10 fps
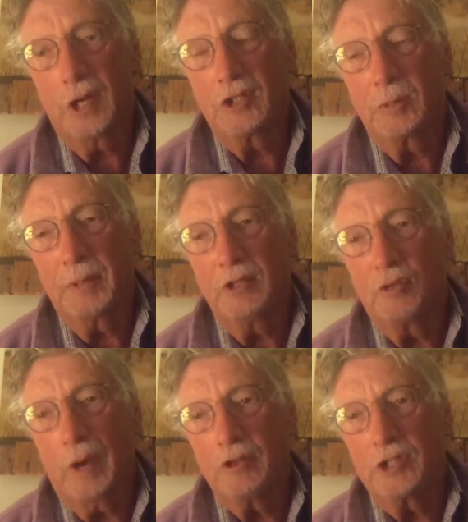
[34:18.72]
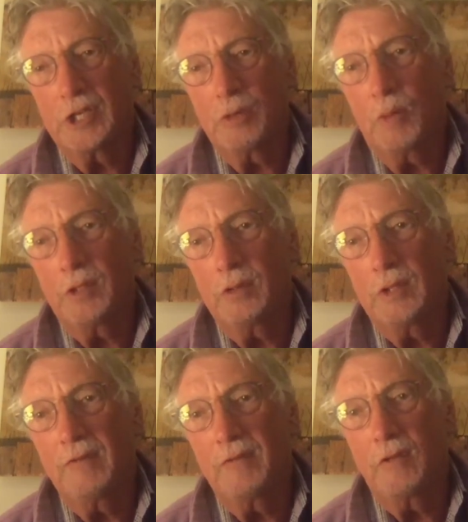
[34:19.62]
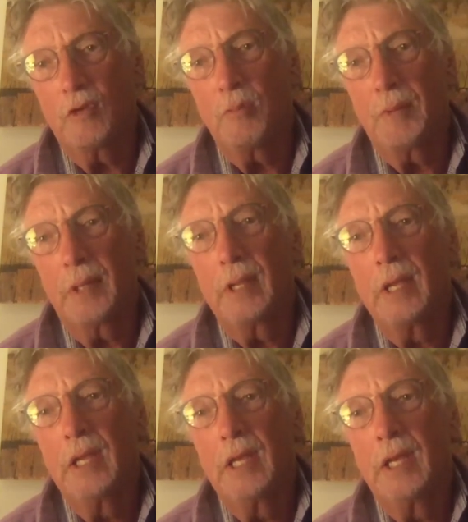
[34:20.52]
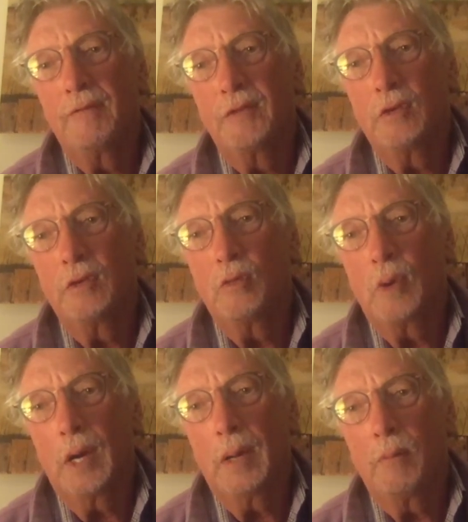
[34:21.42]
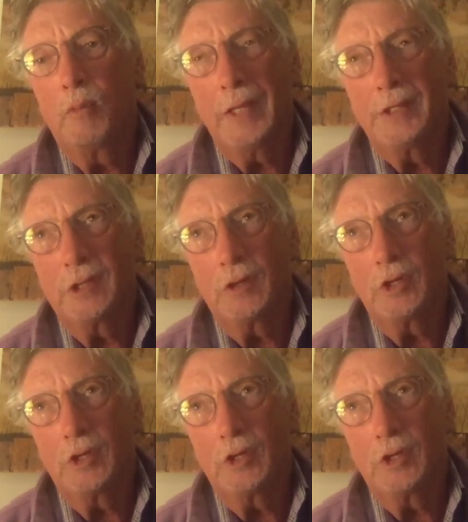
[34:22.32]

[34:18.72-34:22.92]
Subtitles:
to be drowsy when you leave the room, but if you wait till you